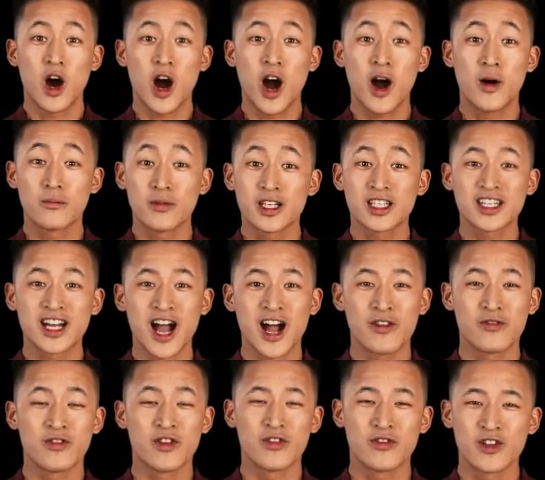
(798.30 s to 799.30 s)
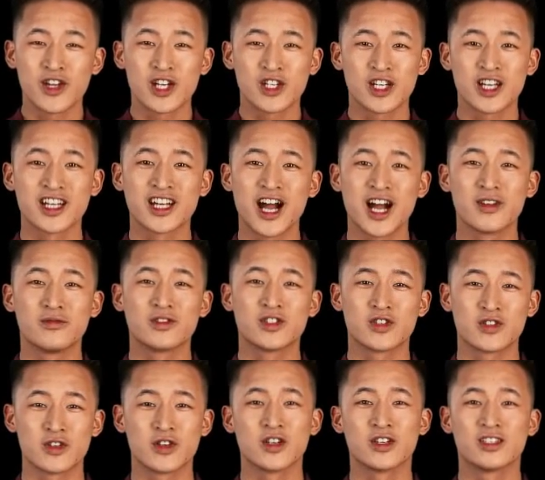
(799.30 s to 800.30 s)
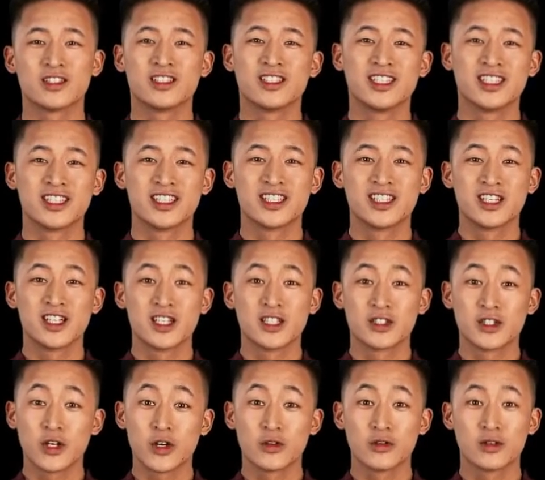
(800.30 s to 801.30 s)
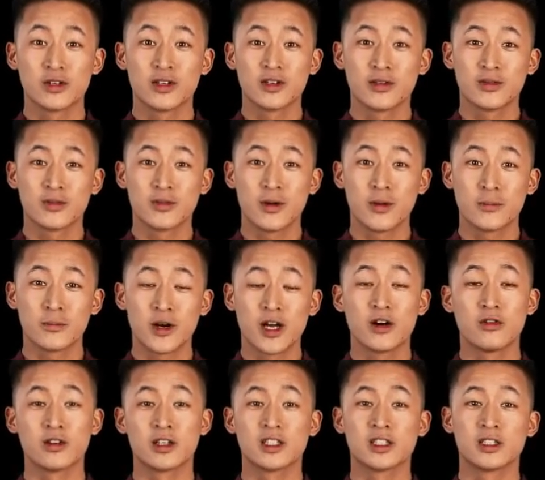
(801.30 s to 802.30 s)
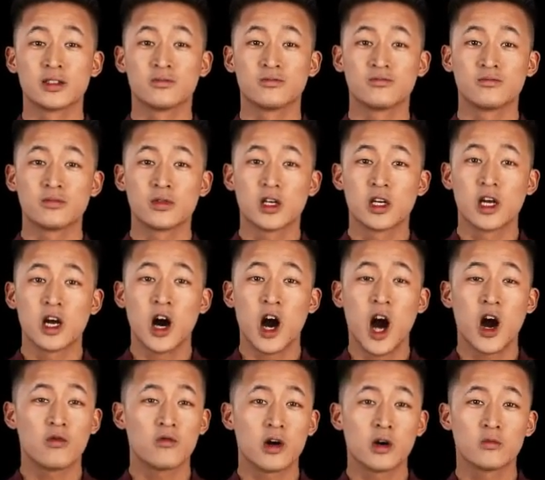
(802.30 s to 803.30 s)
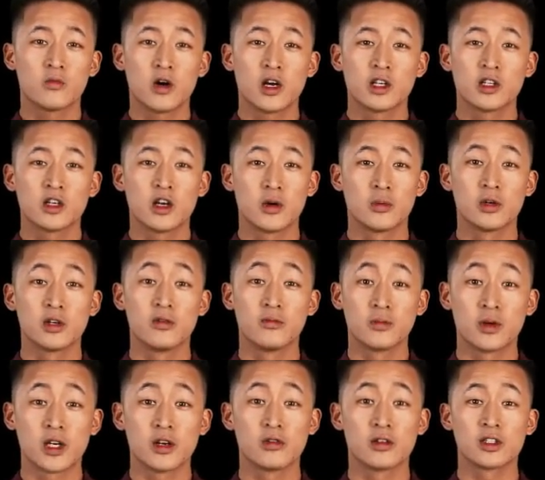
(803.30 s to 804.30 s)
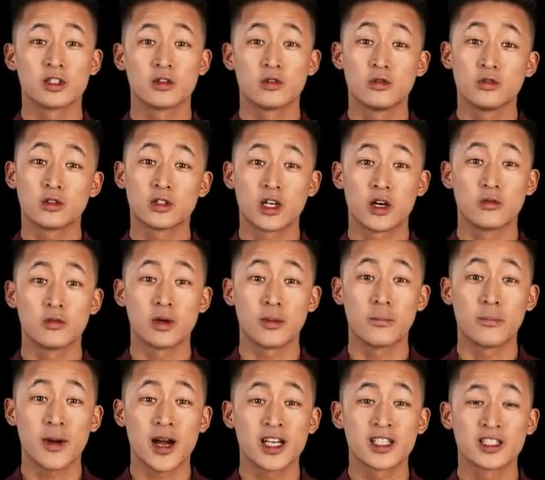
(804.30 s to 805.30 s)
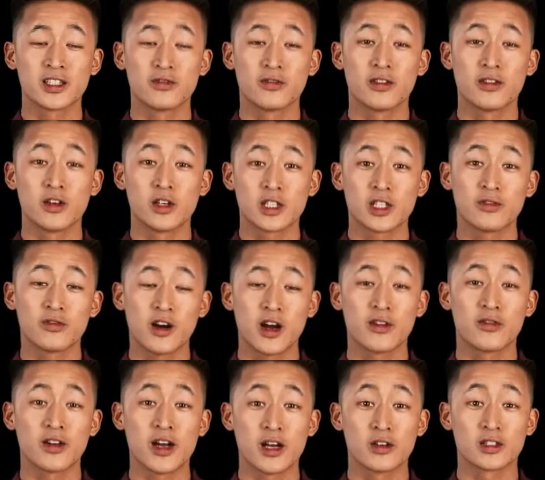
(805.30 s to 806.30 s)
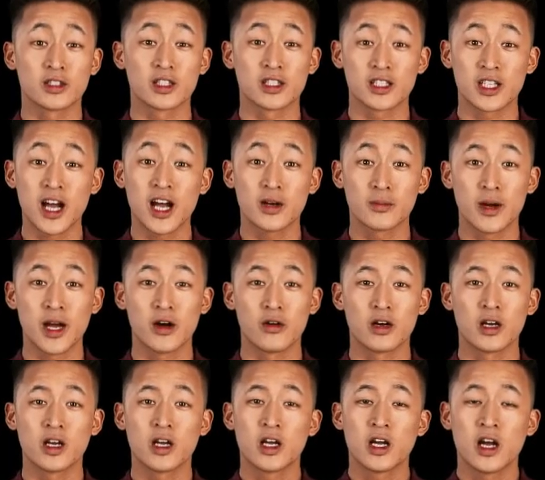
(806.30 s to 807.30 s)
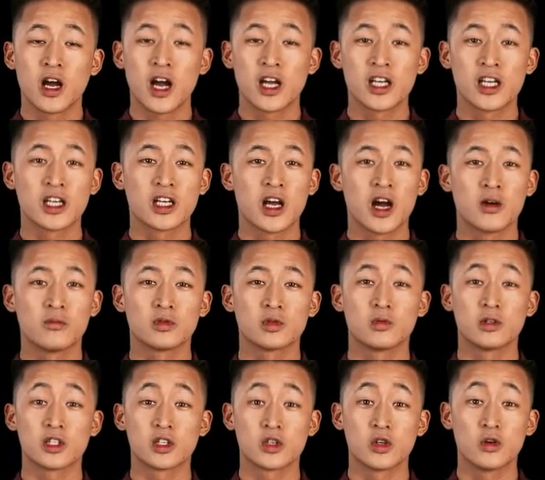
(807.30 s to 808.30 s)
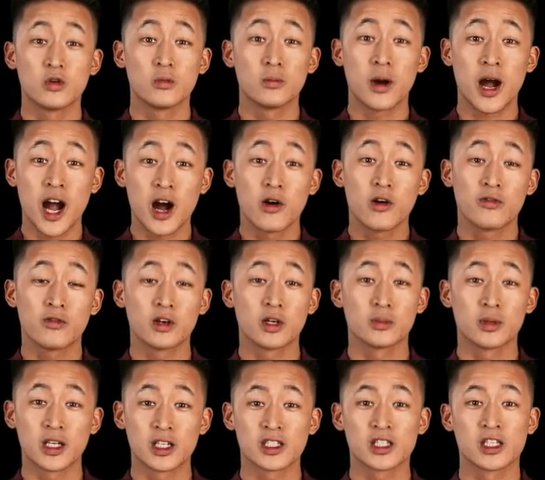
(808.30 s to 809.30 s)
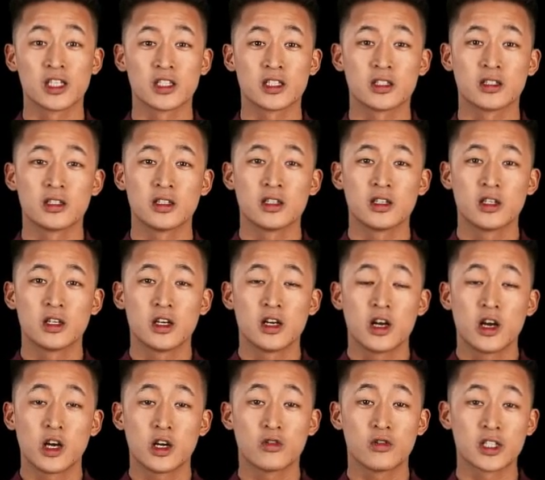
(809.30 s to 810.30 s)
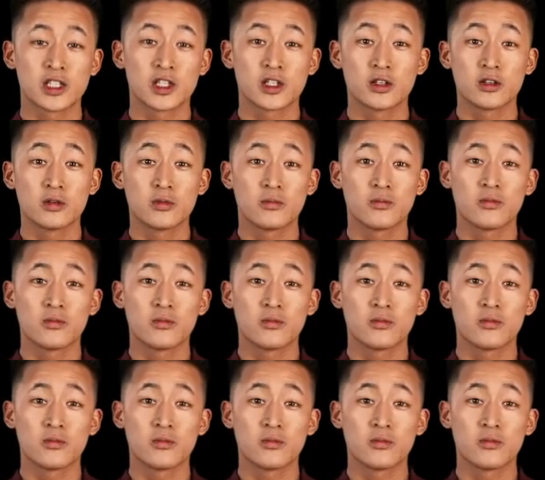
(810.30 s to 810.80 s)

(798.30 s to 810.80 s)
A must-have for finishing games strong. 2. Beerus. I run 1 copy of Beerus, also with a massive 35,000 attack power, and he comes with 2 powerful abilities. Critical.